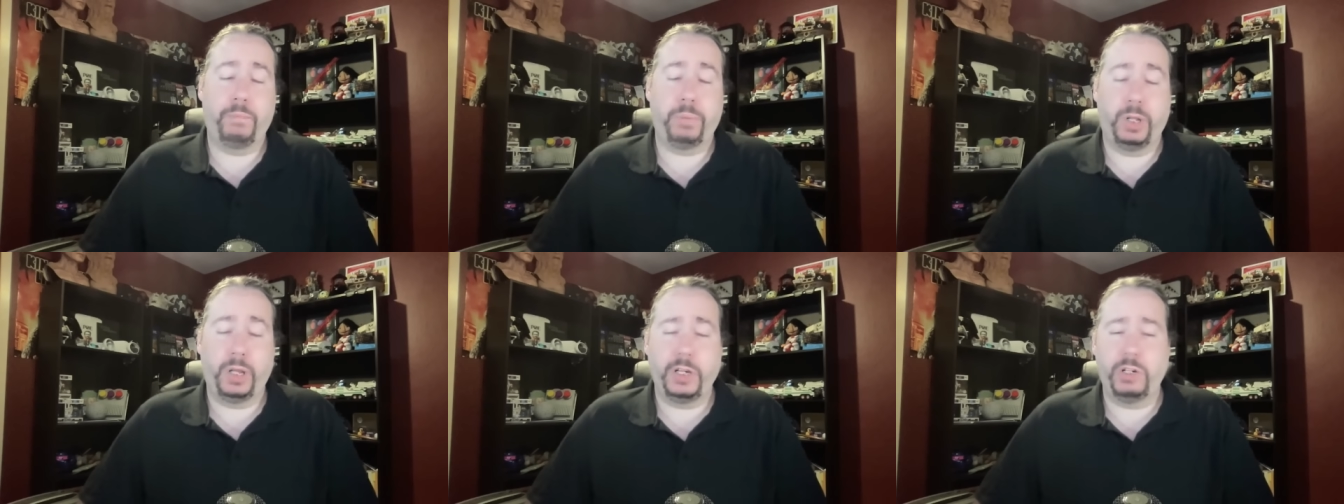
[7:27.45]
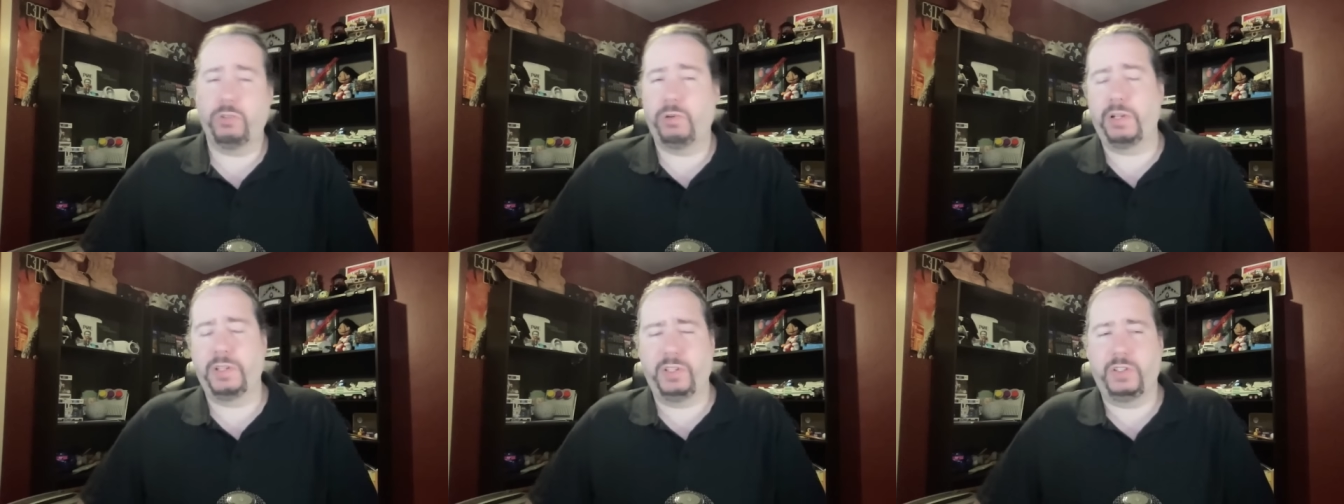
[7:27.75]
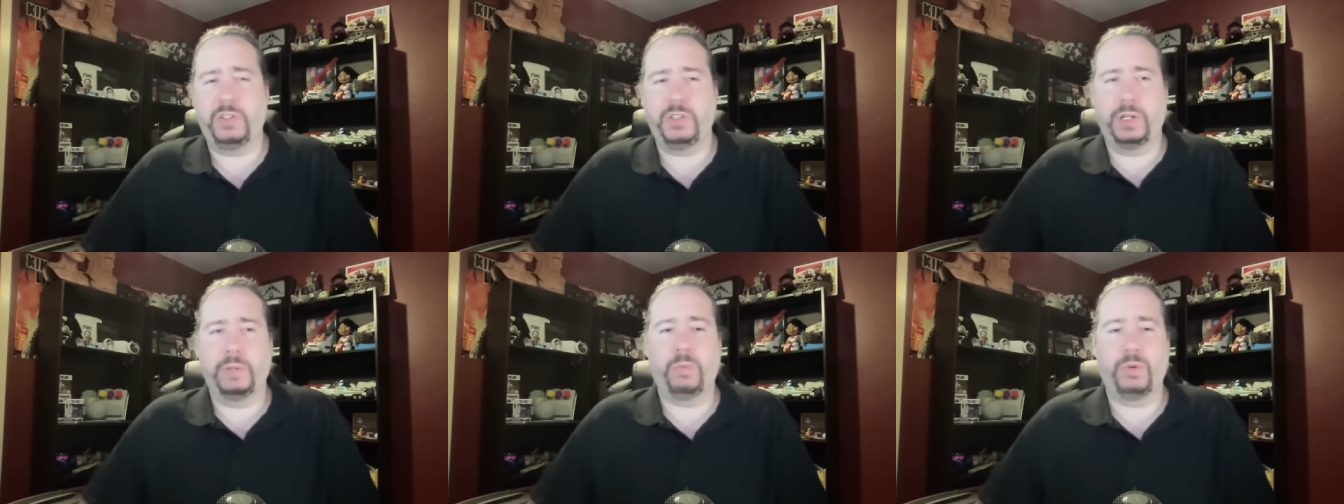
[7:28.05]

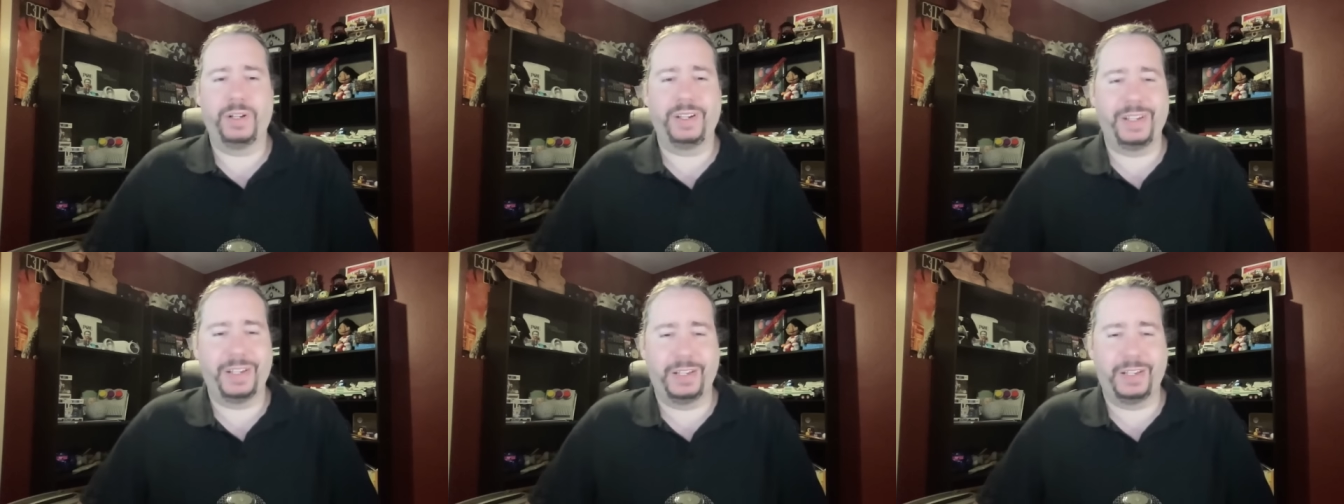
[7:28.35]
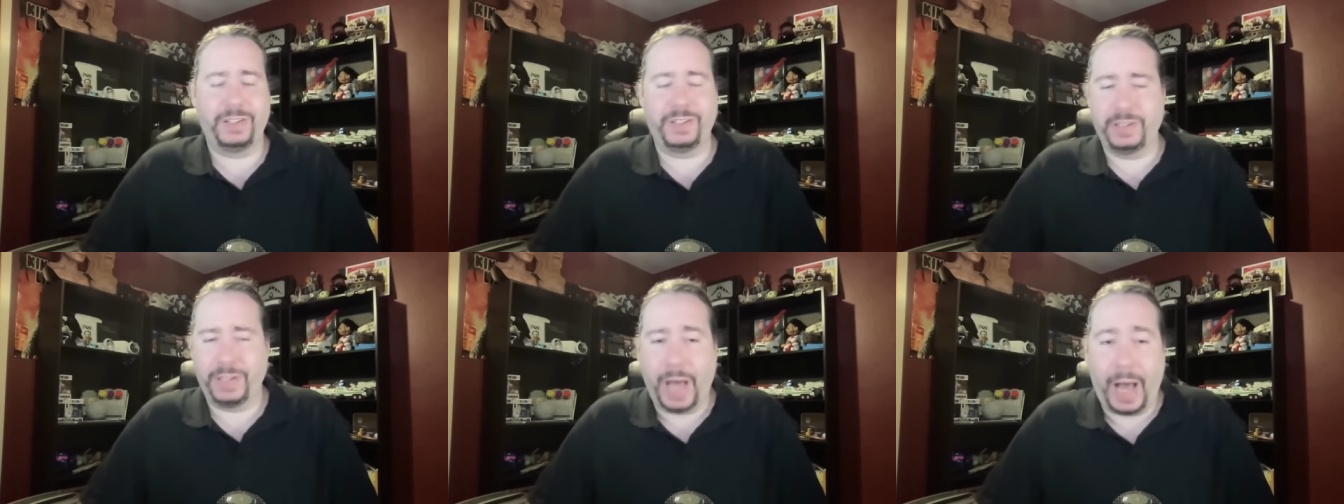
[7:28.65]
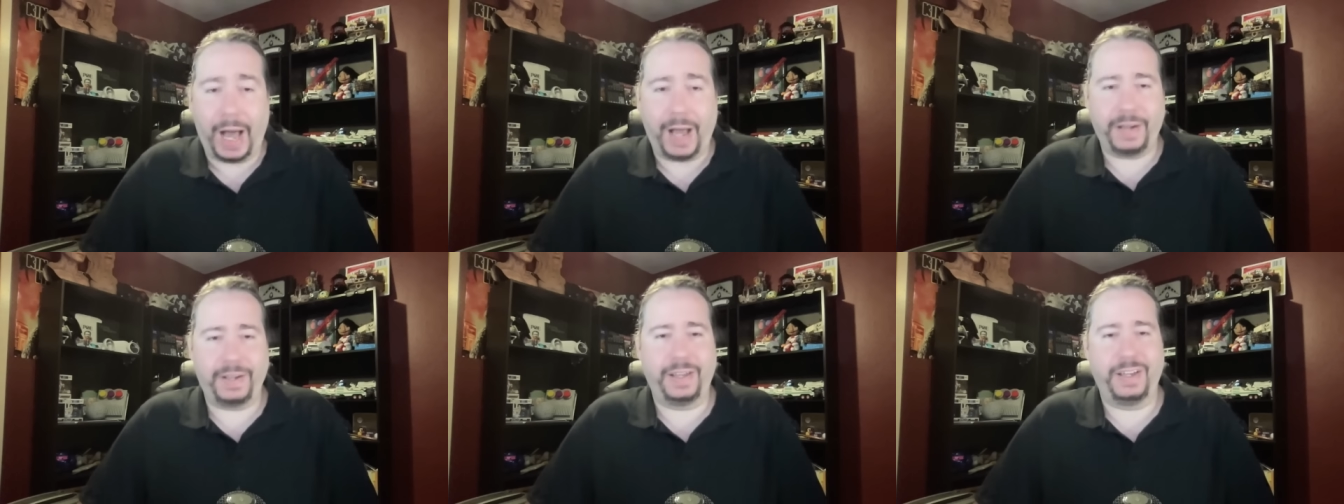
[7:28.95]
plagiarizing someone is
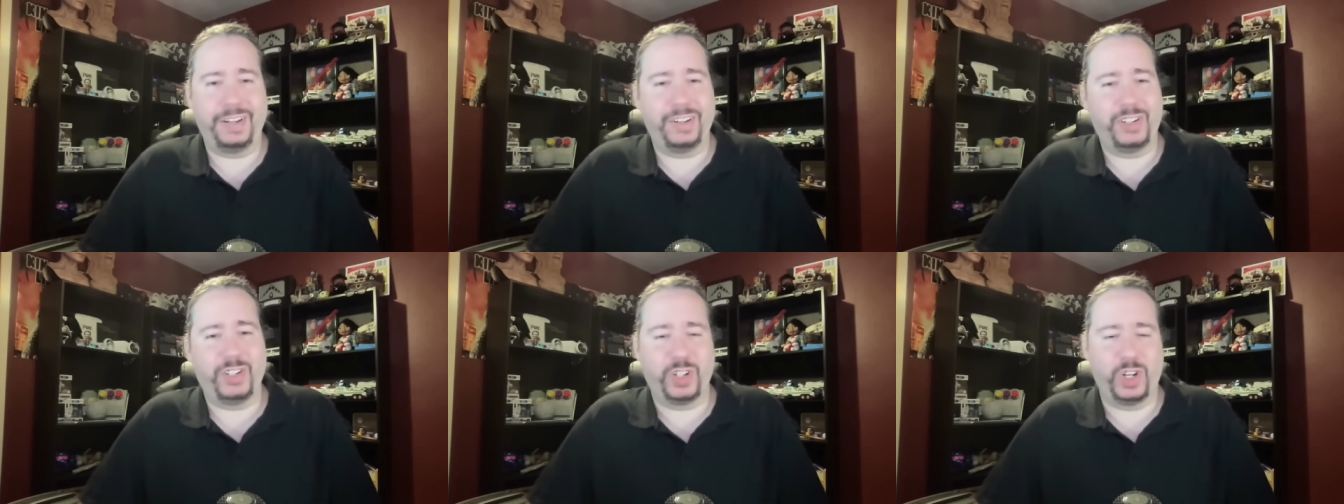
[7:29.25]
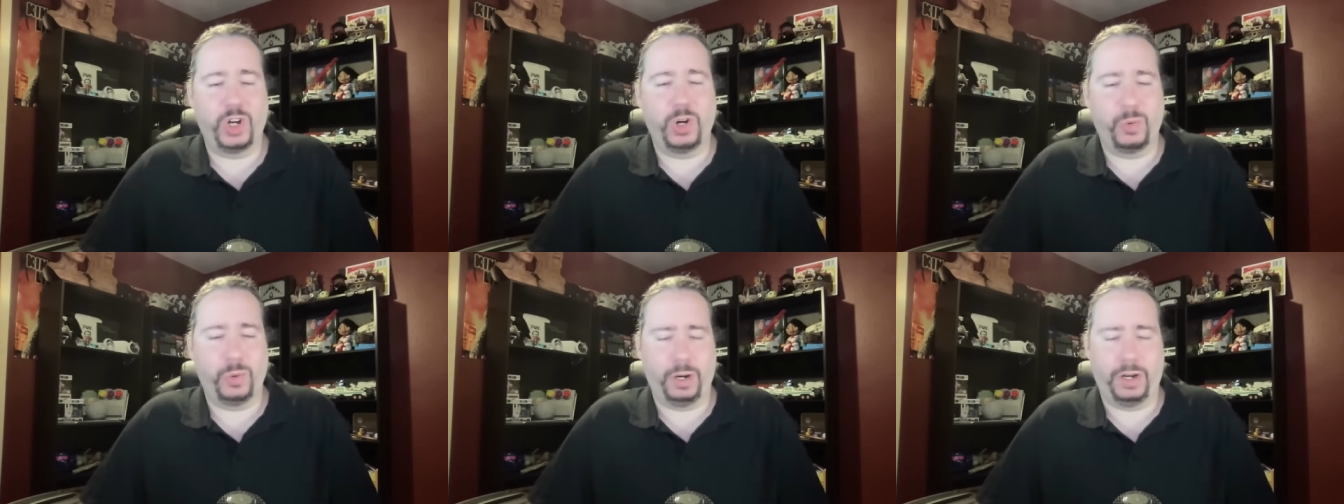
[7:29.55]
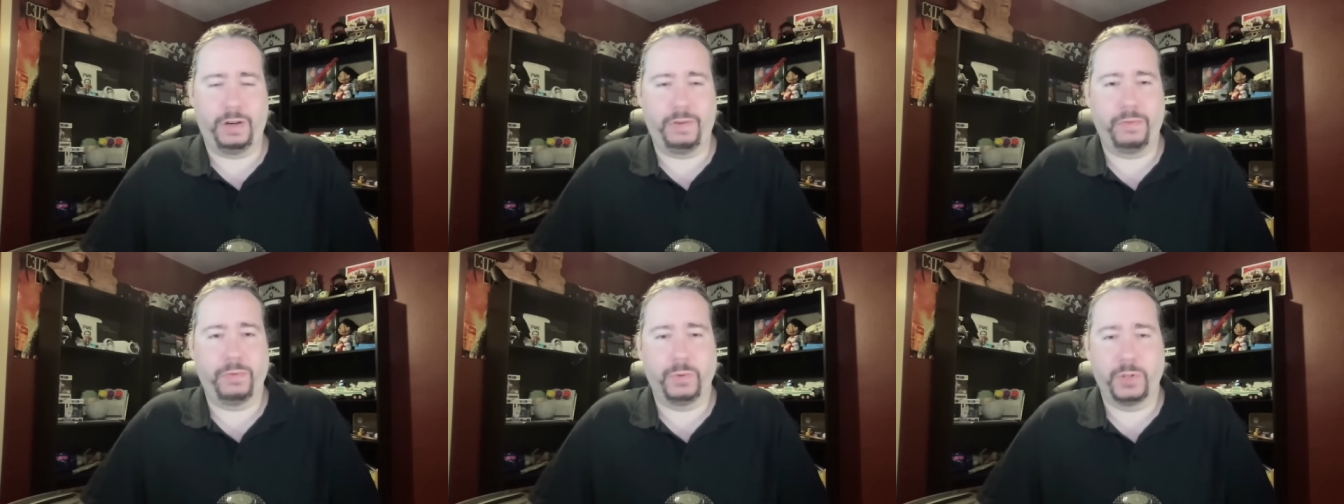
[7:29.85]
not a show
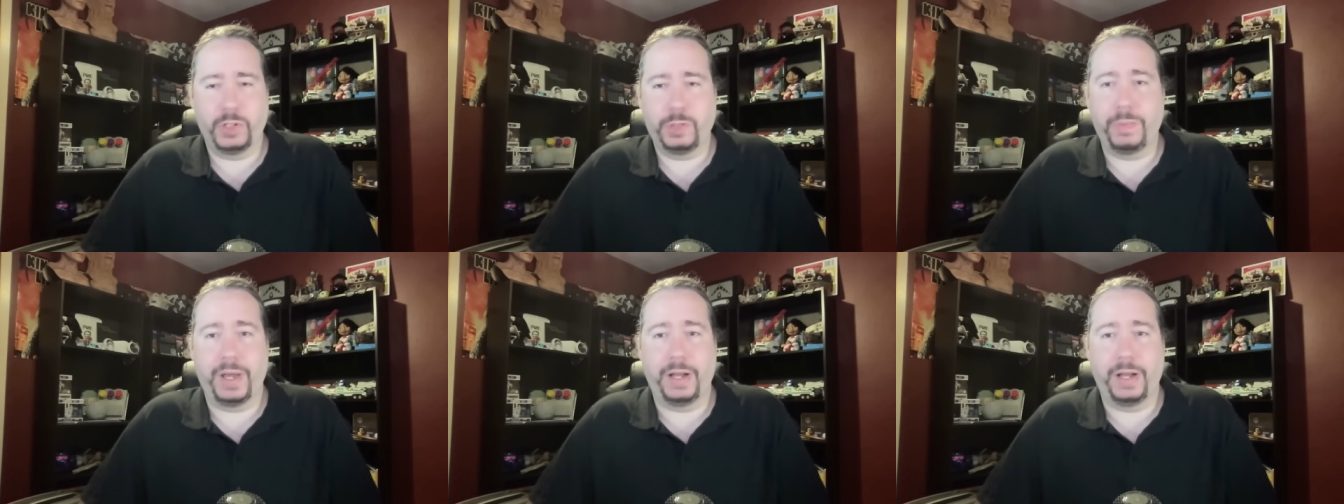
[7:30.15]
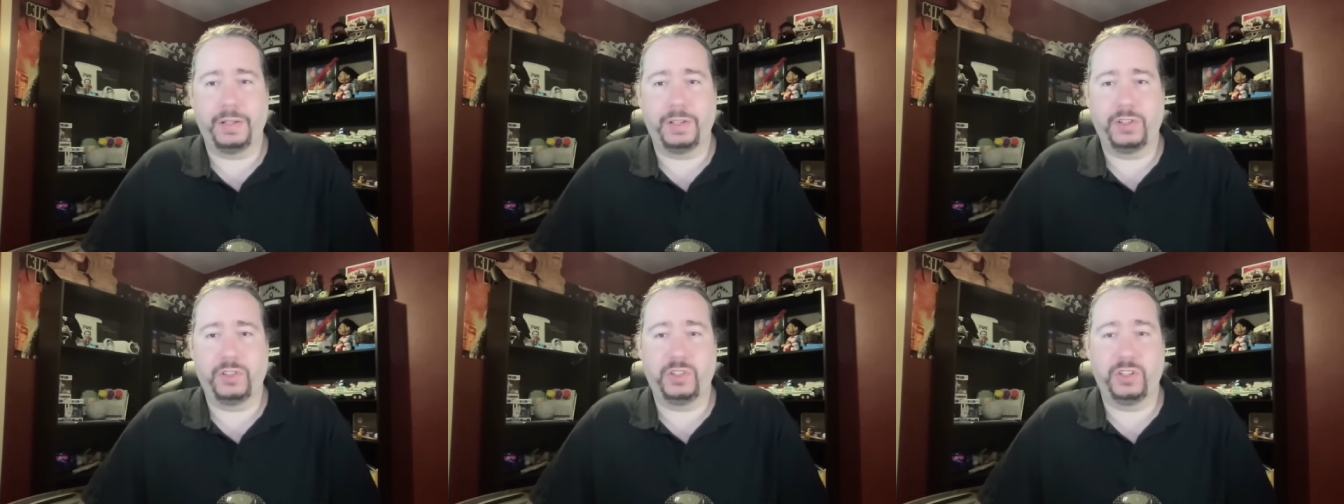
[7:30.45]
of respect.